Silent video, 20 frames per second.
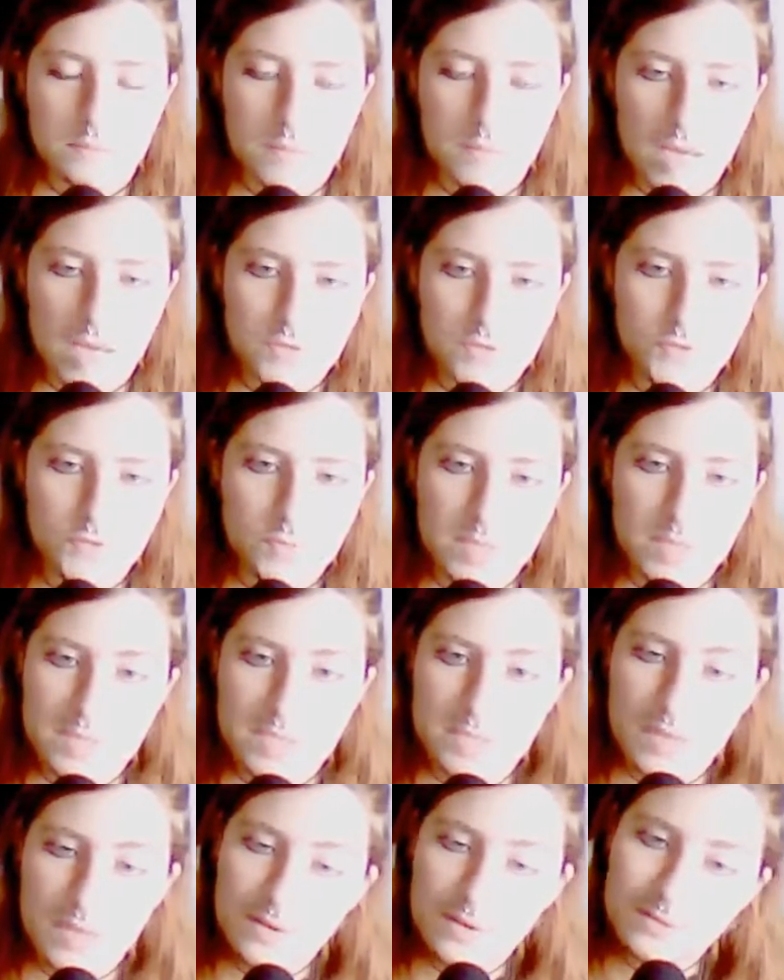As for
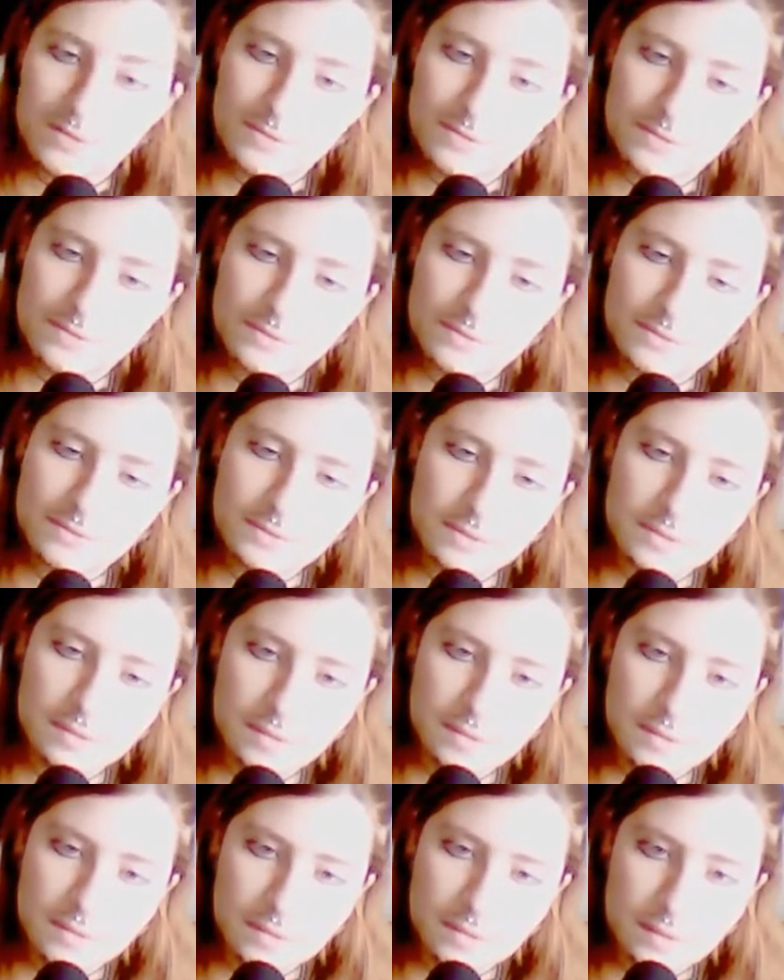myself,
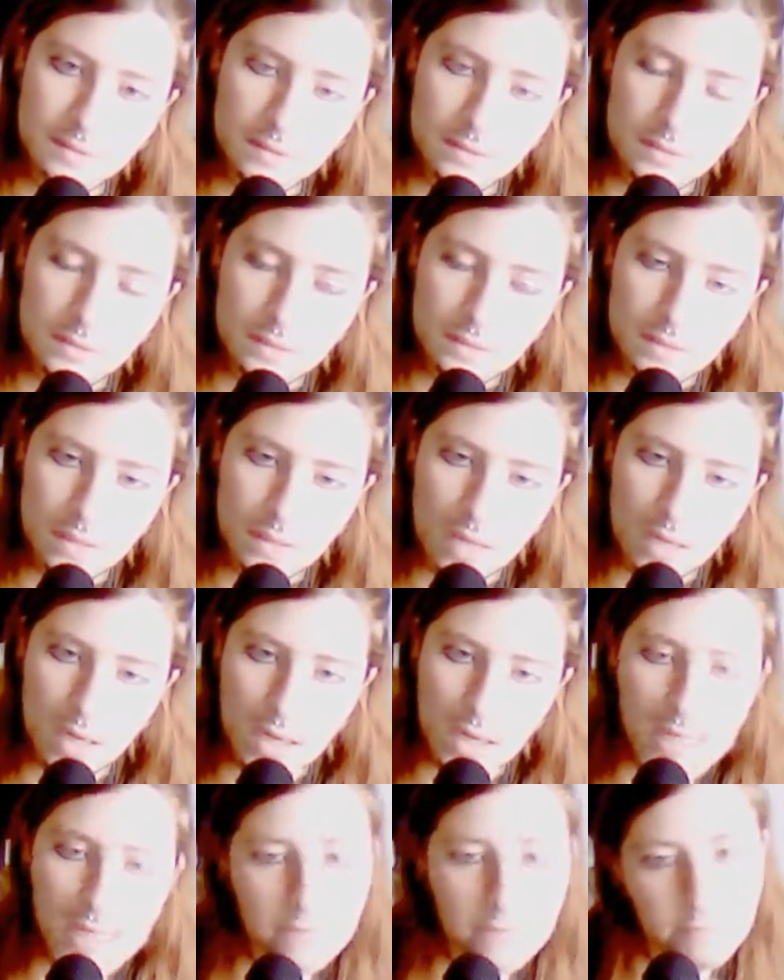
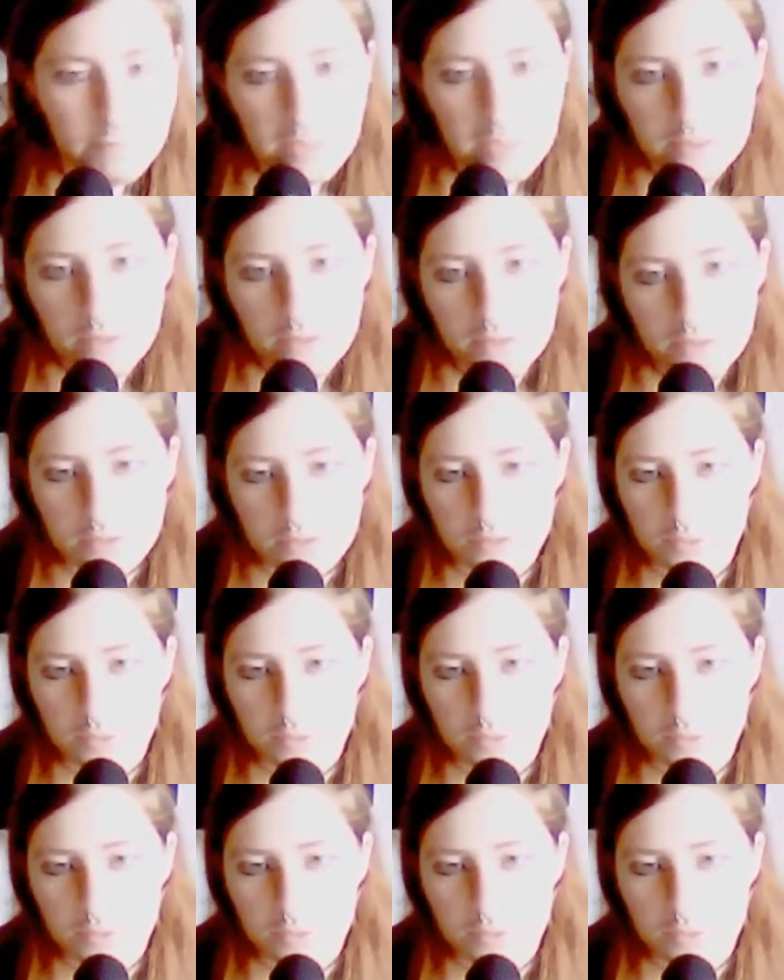I have my daughter